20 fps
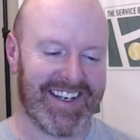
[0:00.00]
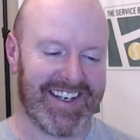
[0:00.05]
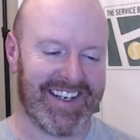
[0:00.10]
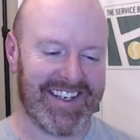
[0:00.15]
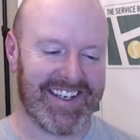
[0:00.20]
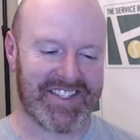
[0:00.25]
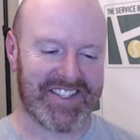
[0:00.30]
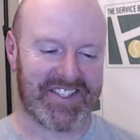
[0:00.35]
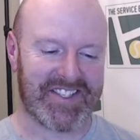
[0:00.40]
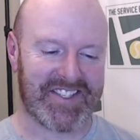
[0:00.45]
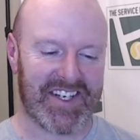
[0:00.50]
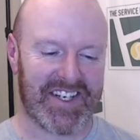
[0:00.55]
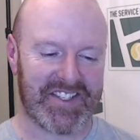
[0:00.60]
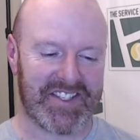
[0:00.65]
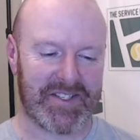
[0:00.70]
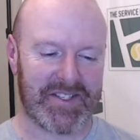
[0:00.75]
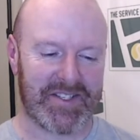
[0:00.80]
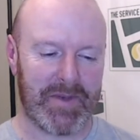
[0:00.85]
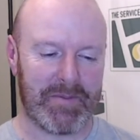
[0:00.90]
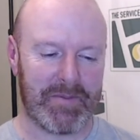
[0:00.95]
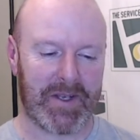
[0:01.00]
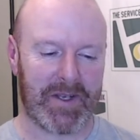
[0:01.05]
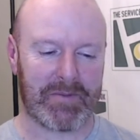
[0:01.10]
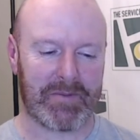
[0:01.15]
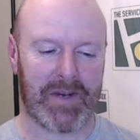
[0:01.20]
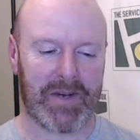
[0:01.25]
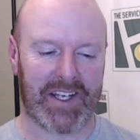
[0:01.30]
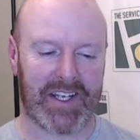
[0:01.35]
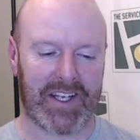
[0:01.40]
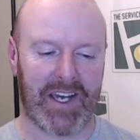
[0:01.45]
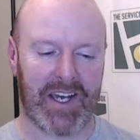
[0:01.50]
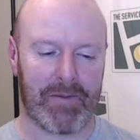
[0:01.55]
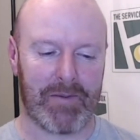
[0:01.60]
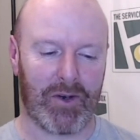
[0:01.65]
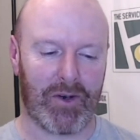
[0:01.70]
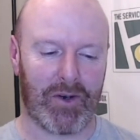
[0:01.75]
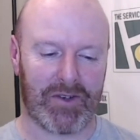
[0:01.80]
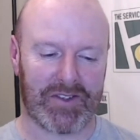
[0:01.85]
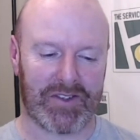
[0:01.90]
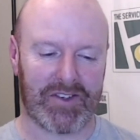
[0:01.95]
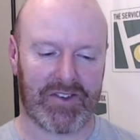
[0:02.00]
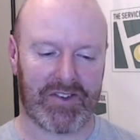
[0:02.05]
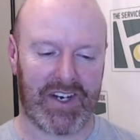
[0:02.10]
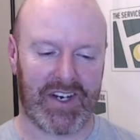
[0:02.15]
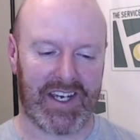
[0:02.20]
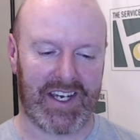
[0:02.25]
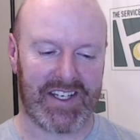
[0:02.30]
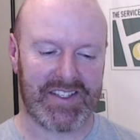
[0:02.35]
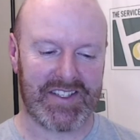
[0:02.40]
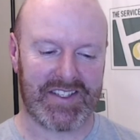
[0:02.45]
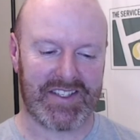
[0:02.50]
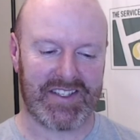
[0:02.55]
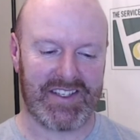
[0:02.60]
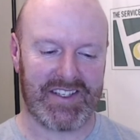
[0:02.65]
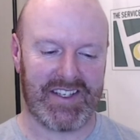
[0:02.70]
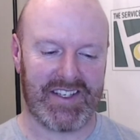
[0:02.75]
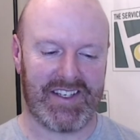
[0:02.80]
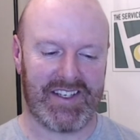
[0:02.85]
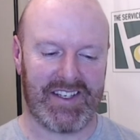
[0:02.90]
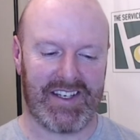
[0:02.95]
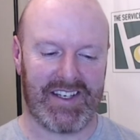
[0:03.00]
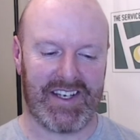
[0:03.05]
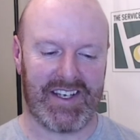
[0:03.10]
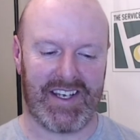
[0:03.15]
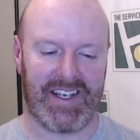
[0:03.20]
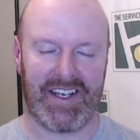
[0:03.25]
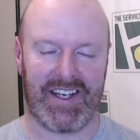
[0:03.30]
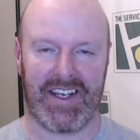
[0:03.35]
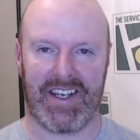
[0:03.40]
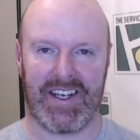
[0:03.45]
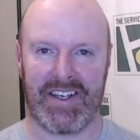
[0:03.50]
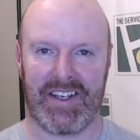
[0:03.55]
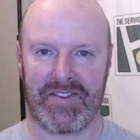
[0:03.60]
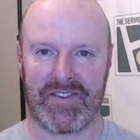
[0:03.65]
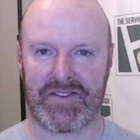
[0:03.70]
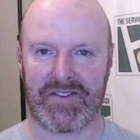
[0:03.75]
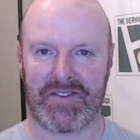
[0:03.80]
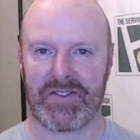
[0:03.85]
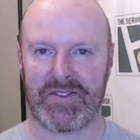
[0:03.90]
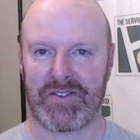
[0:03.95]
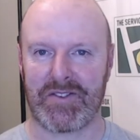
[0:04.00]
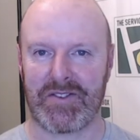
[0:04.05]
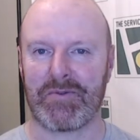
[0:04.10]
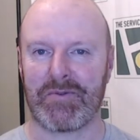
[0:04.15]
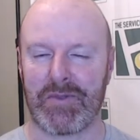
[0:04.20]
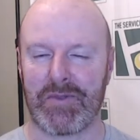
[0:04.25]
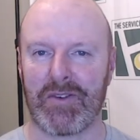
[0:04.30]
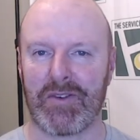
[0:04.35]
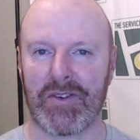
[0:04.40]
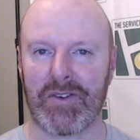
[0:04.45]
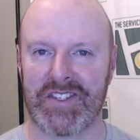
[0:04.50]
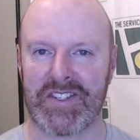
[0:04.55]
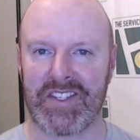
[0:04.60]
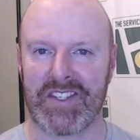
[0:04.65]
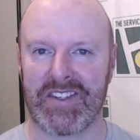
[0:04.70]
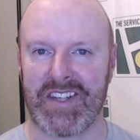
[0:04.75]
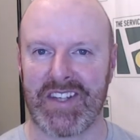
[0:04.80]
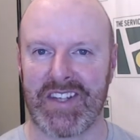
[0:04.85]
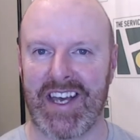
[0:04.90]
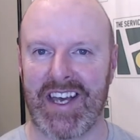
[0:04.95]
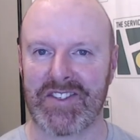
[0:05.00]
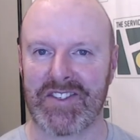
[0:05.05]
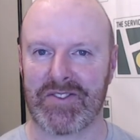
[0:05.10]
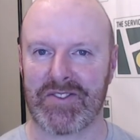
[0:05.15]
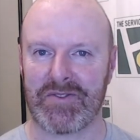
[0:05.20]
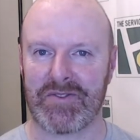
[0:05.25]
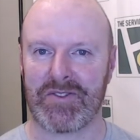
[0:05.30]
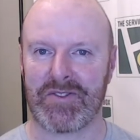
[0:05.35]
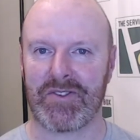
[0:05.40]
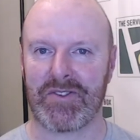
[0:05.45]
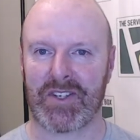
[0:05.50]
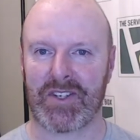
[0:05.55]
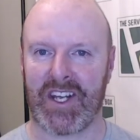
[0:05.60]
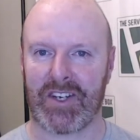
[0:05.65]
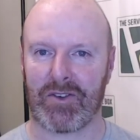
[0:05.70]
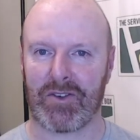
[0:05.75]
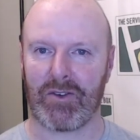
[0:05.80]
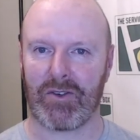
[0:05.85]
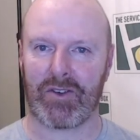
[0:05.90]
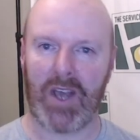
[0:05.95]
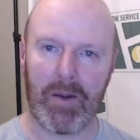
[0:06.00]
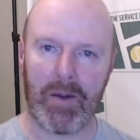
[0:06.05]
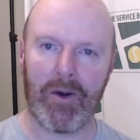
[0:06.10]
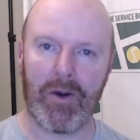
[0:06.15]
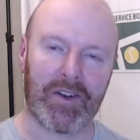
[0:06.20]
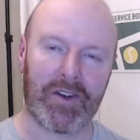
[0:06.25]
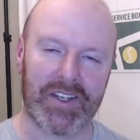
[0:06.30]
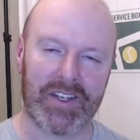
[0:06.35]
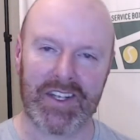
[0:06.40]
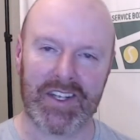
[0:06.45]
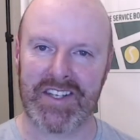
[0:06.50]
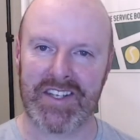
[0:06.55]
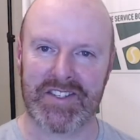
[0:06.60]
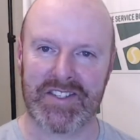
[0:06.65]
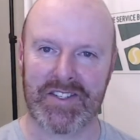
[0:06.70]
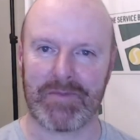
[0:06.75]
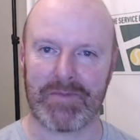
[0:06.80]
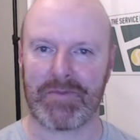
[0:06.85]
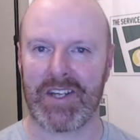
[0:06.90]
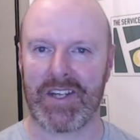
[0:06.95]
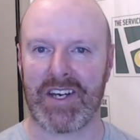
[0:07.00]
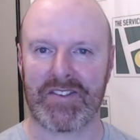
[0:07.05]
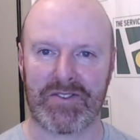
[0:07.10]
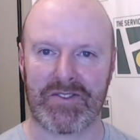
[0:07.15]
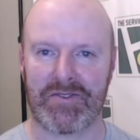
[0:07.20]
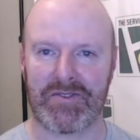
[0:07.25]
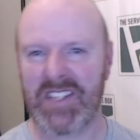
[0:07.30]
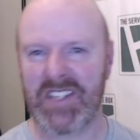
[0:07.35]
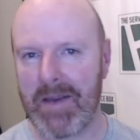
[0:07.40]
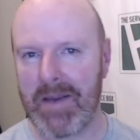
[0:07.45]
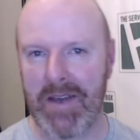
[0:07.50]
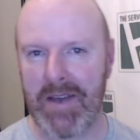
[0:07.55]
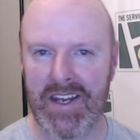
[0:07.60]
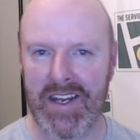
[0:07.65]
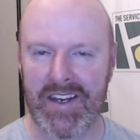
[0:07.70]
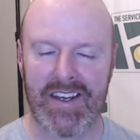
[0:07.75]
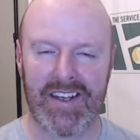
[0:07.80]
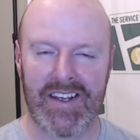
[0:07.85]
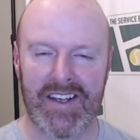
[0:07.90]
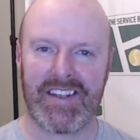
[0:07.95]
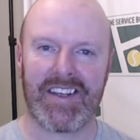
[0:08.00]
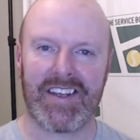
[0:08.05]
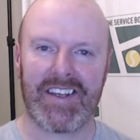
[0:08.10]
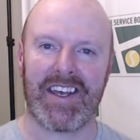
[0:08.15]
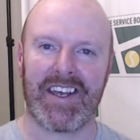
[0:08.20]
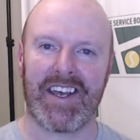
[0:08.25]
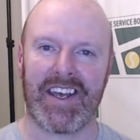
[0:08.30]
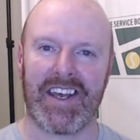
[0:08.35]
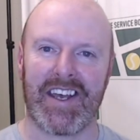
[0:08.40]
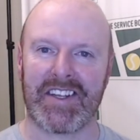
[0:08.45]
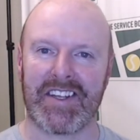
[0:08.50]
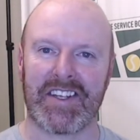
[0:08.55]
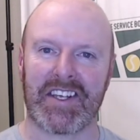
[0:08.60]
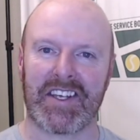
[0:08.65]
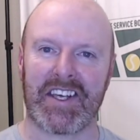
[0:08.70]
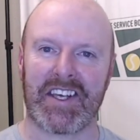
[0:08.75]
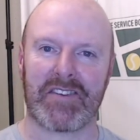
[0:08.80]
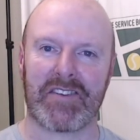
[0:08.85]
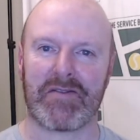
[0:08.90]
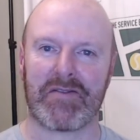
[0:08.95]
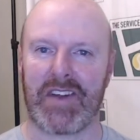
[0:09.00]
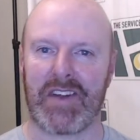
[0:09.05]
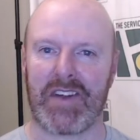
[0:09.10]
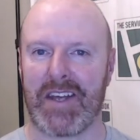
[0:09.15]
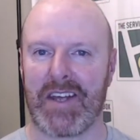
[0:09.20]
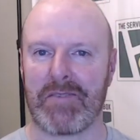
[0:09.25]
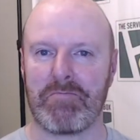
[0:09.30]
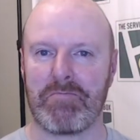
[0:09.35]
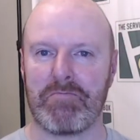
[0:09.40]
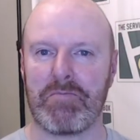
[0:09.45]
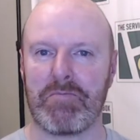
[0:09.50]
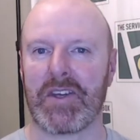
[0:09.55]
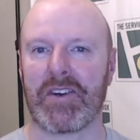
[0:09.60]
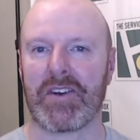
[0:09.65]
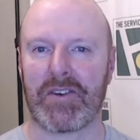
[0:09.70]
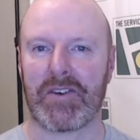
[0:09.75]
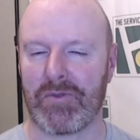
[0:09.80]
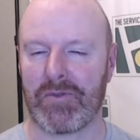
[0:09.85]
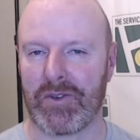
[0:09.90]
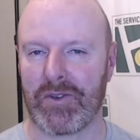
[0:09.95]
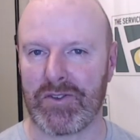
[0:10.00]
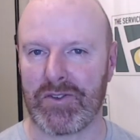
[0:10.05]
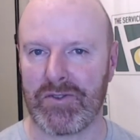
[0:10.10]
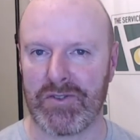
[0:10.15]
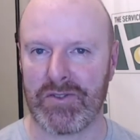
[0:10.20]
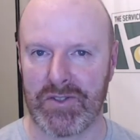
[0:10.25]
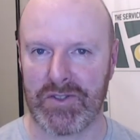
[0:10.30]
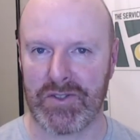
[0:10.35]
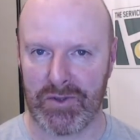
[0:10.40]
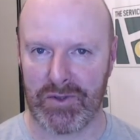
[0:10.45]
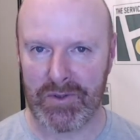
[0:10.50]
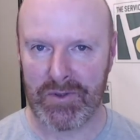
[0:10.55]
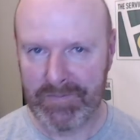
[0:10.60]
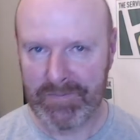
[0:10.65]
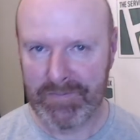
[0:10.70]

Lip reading: Starts to mimic my come on cries. We've all seen that. So you're kind of go, come on, and then somebody else goes, come on. And they kind of mirror what you do.